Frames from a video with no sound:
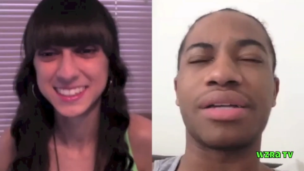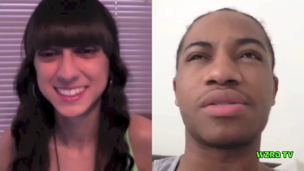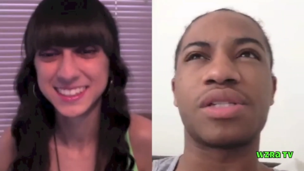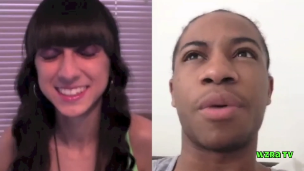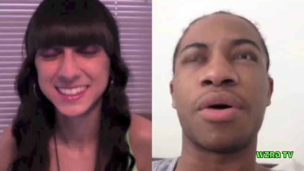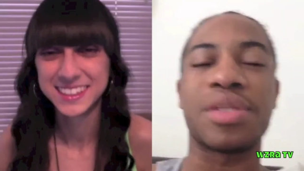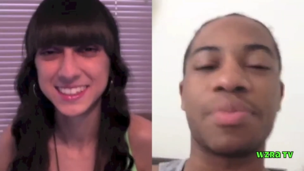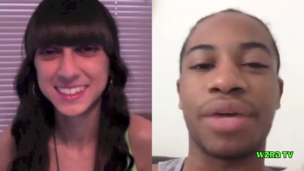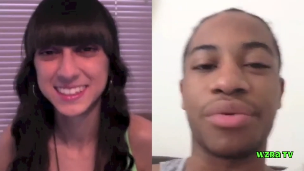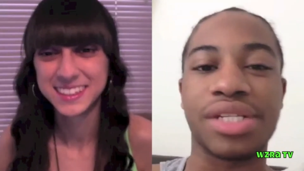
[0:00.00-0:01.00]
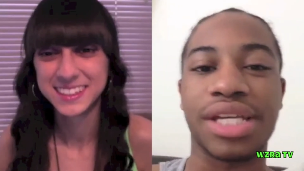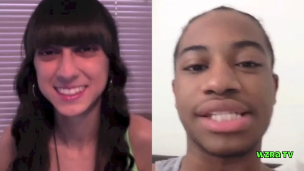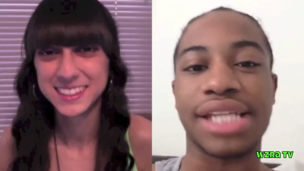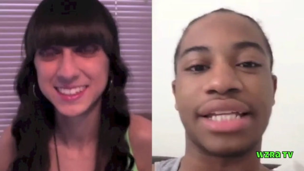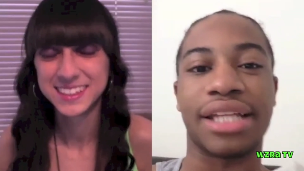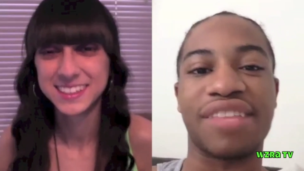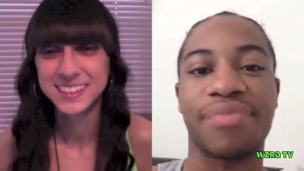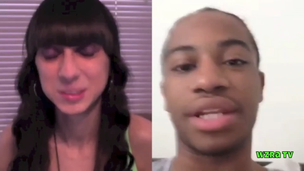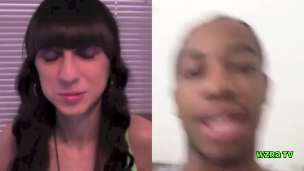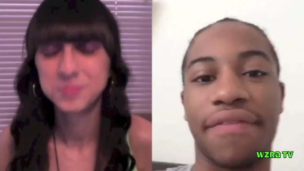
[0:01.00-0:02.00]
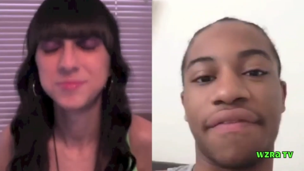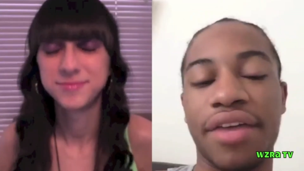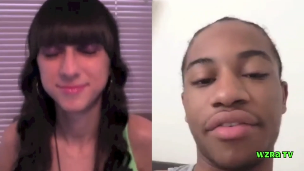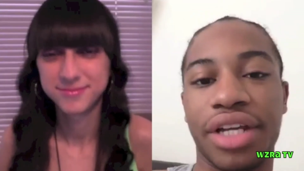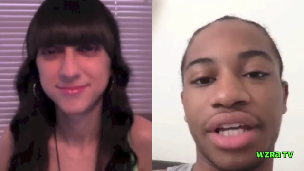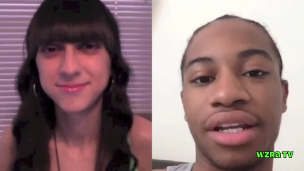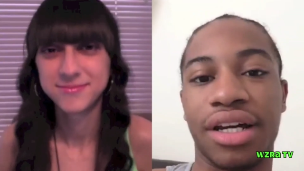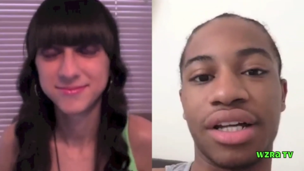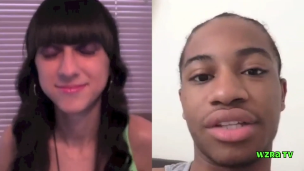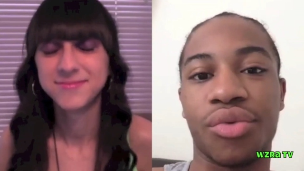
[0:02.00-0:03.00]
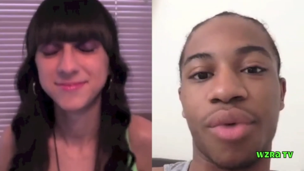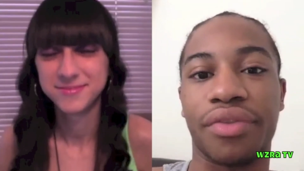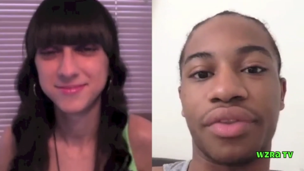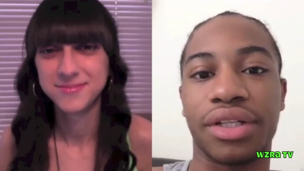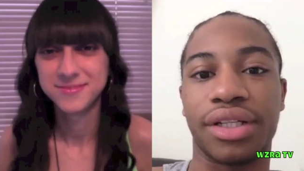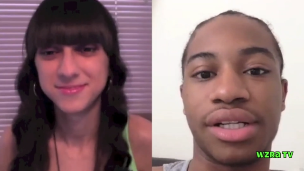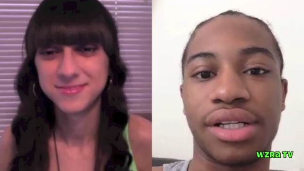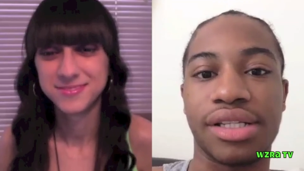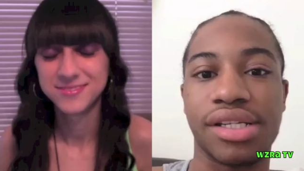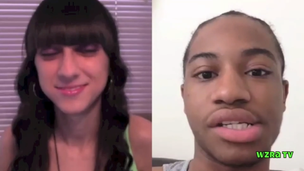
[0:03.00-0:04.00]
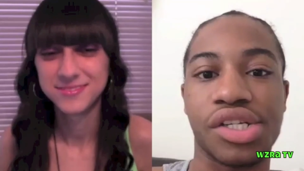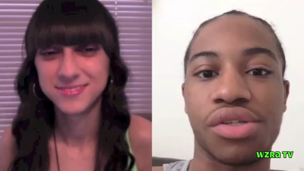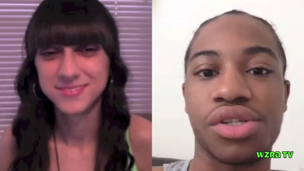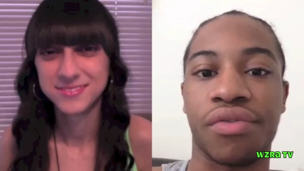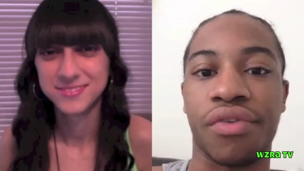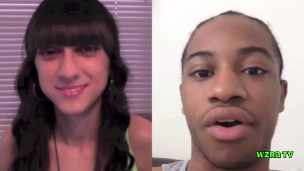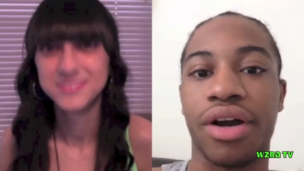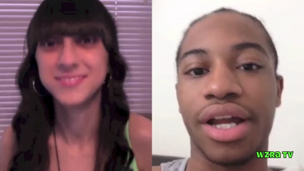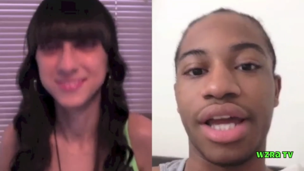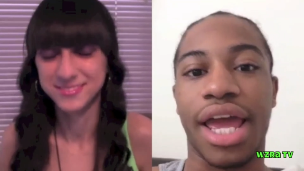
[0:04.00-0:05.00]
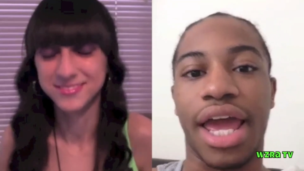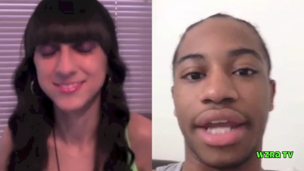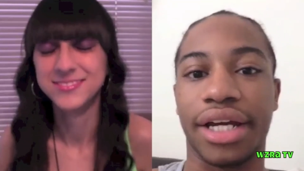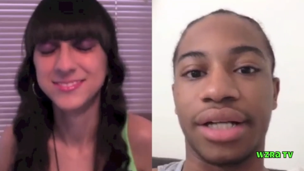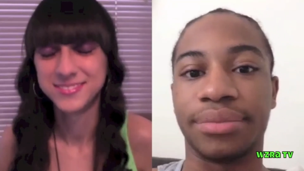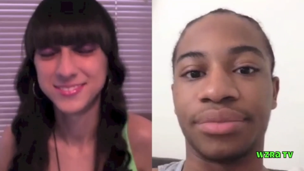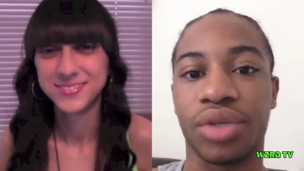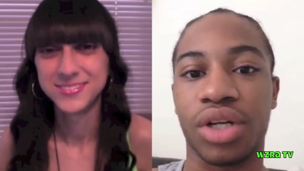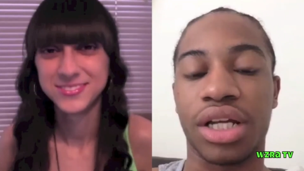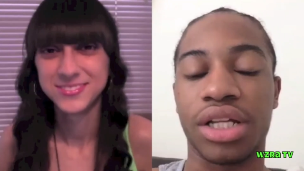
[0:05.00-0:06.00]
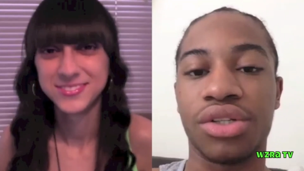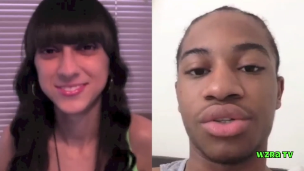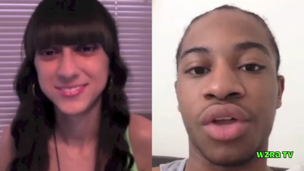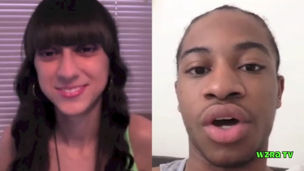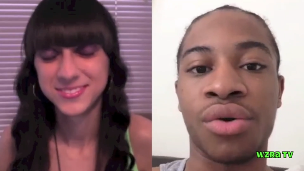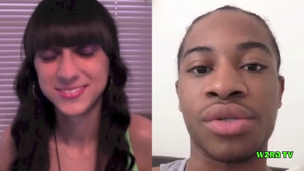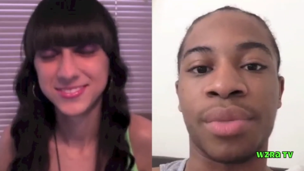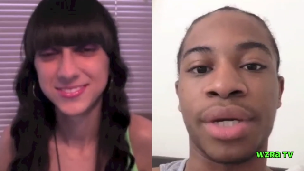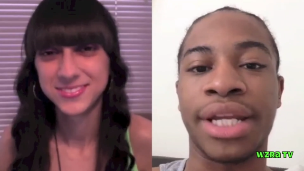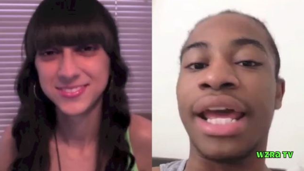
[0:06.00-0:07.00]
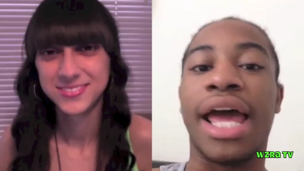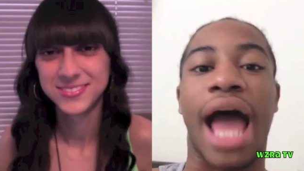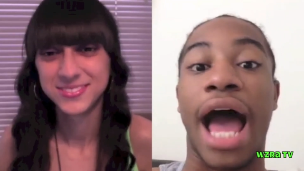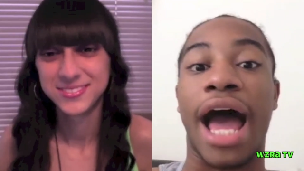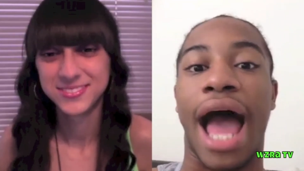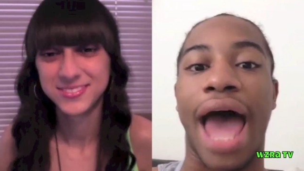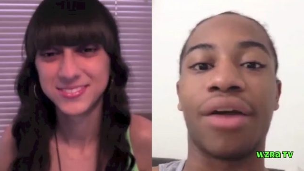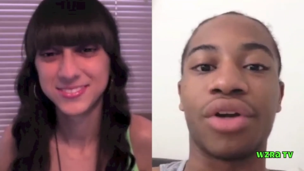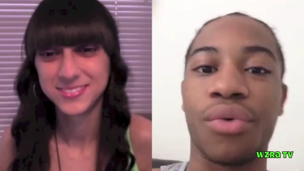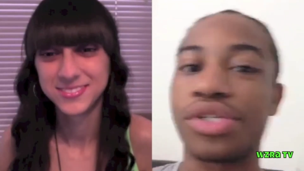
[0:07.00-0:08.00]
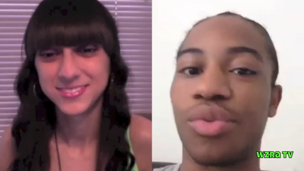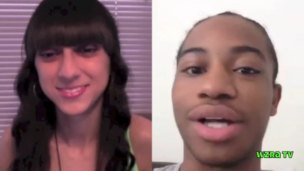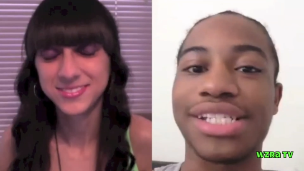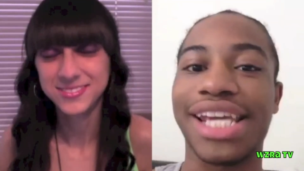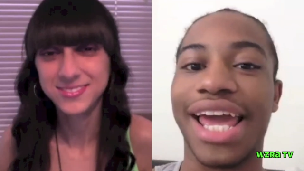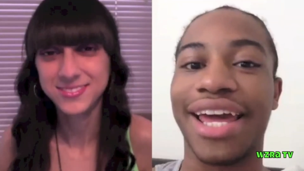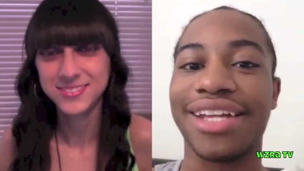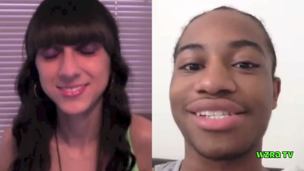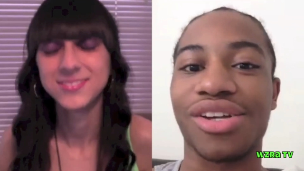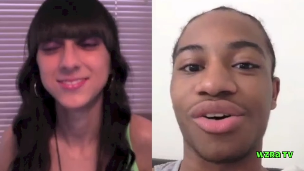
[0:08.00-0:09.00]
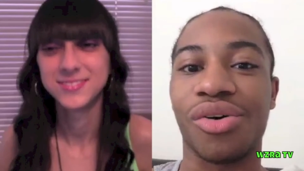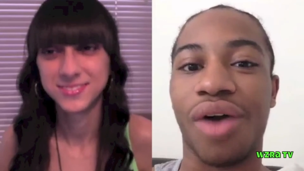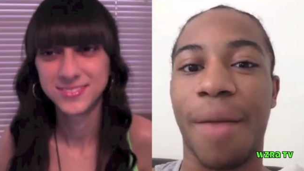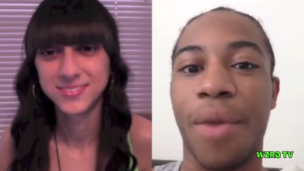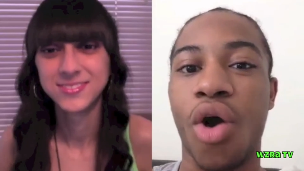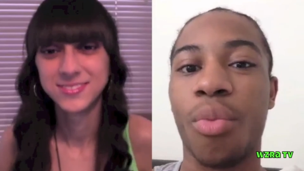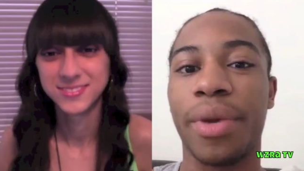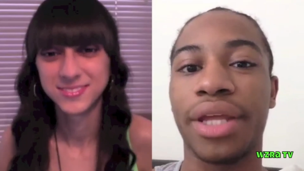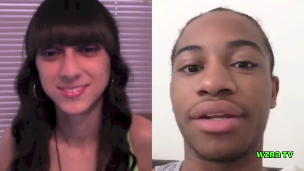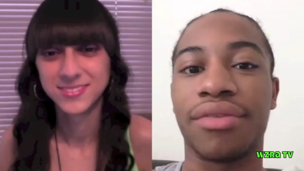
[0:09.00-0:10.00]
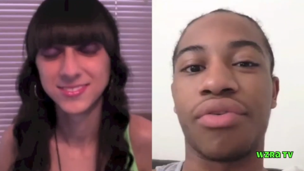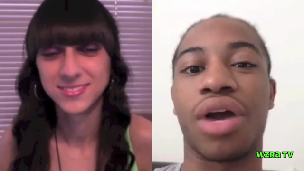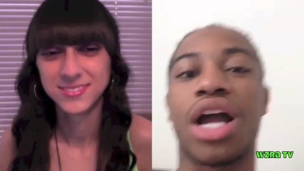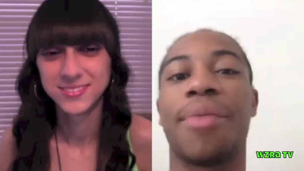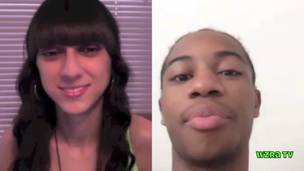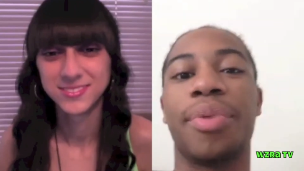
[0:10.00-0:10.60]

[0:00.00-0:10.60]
Speaker 1: supposedly pick routines that has been like favorited uh, throughout the show so far, and um, we're gonna do those, but I, I don't know which ones yet, so I'm hoping for a couple